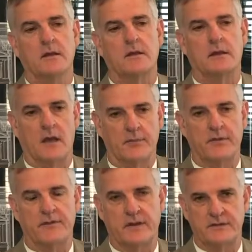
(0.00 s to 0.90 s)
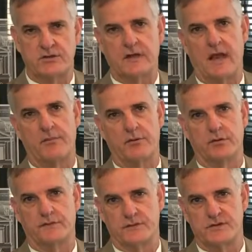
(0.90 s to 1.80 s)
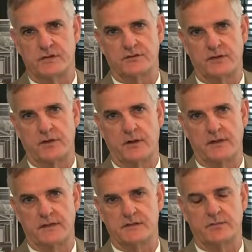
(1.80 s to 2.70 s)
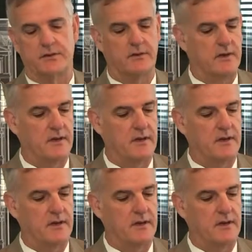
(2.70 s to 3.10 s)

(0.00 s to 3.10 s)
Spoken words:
Couple things you got to prove for Social Security disability.